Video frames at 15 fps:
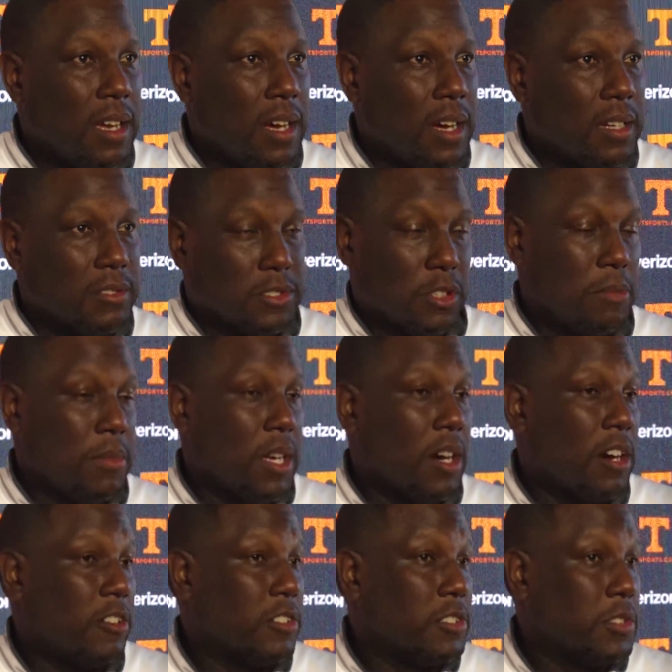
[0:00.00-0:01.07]
Uh, it's going to be
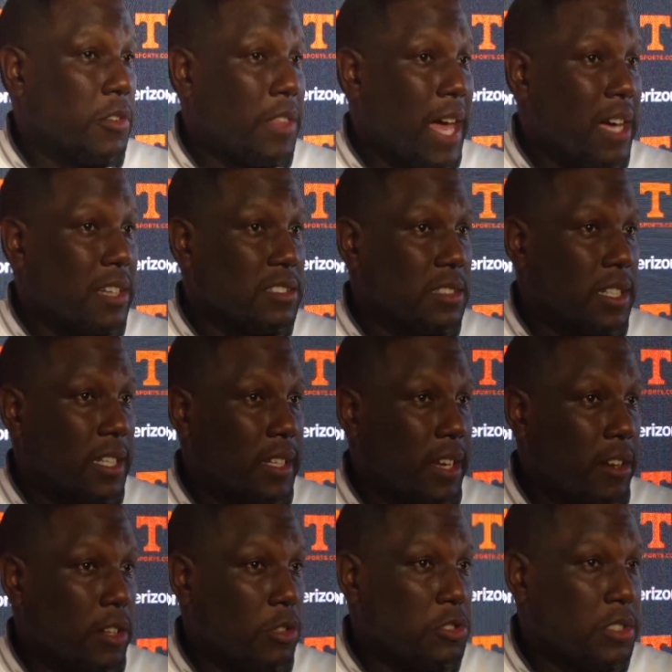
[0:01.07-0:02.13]
one hundred two thousand in
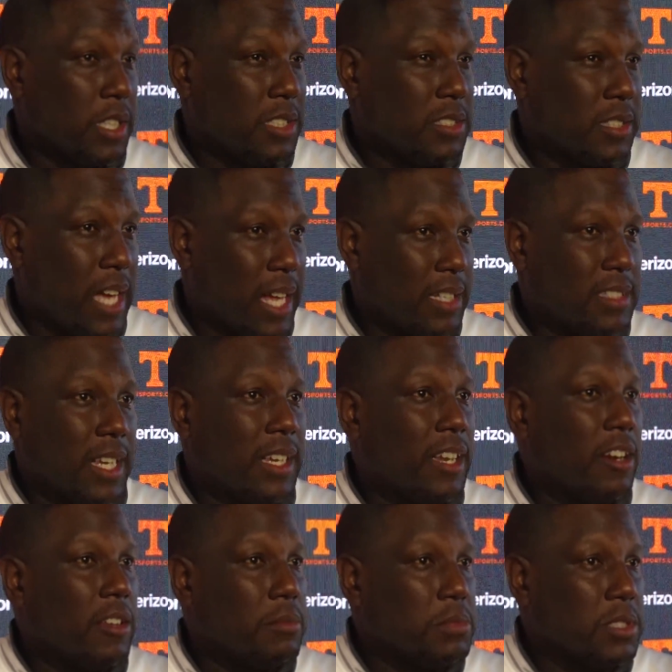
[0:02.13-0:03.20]
there, and those things kind of take
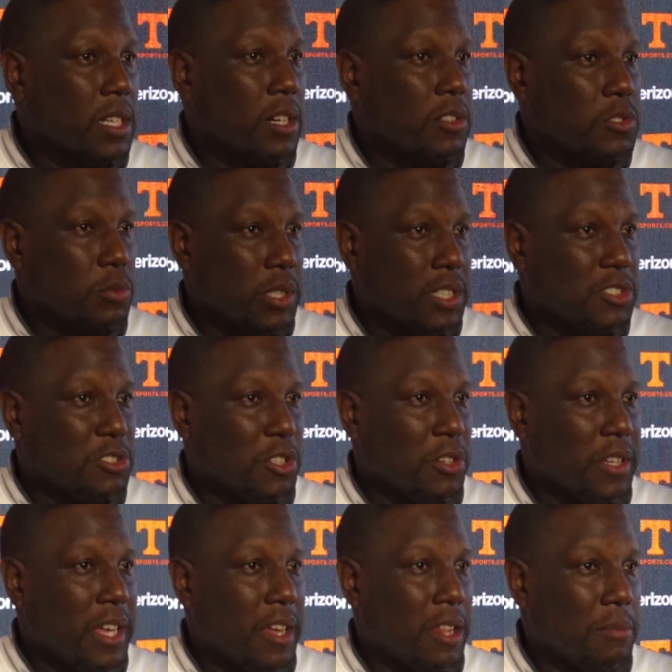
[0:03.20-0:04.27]
care of themselves. We control
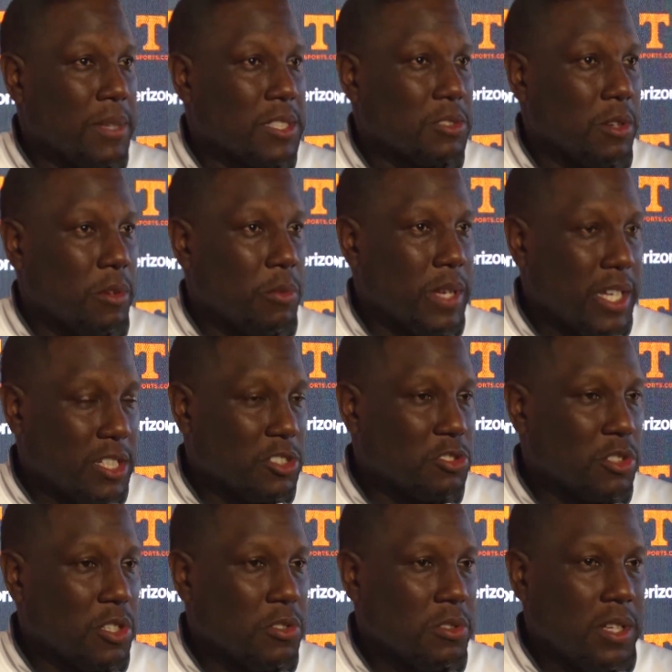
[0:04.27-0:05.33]
the elements that we
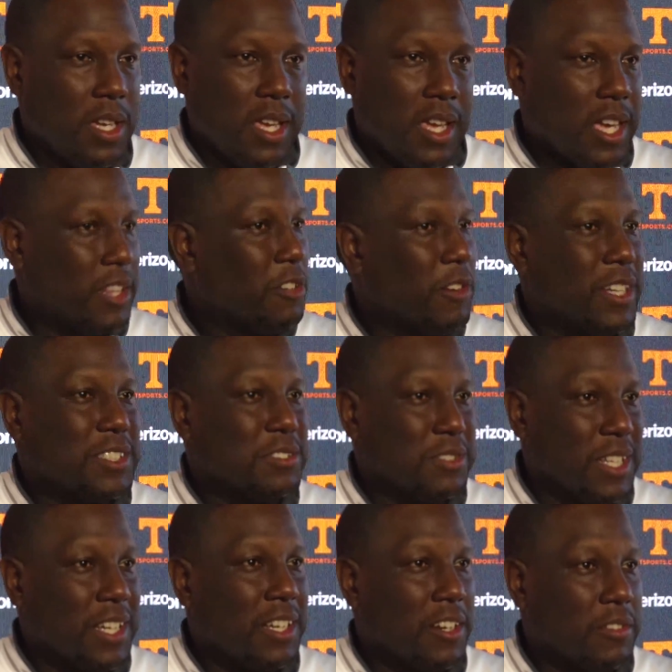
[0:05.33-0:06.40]
control, and the rest will
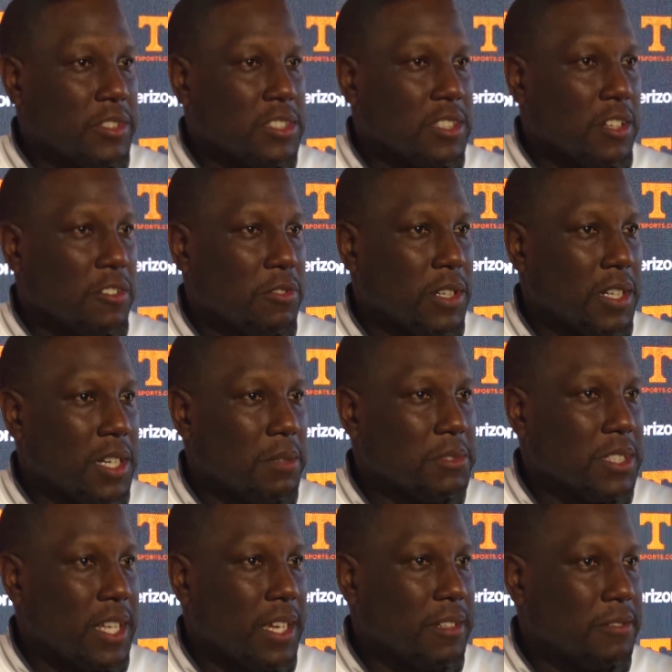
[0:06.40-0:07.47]
take care of itself when it comes
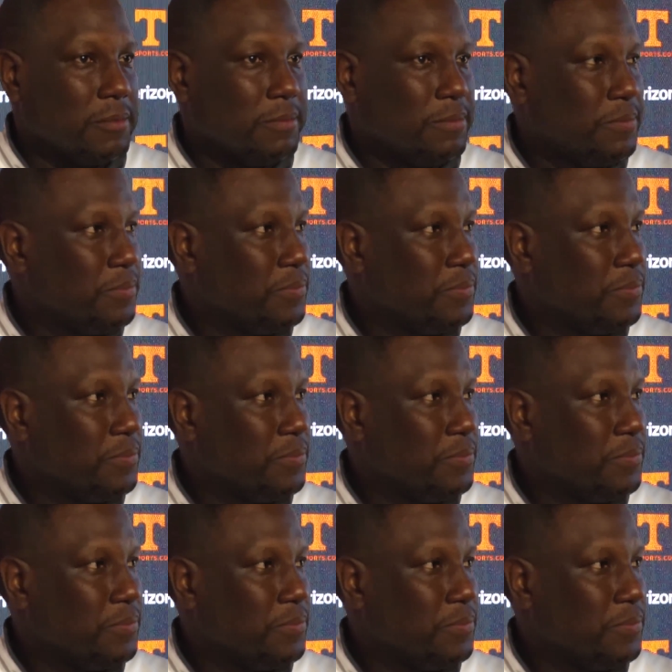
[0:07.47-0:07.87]
to that.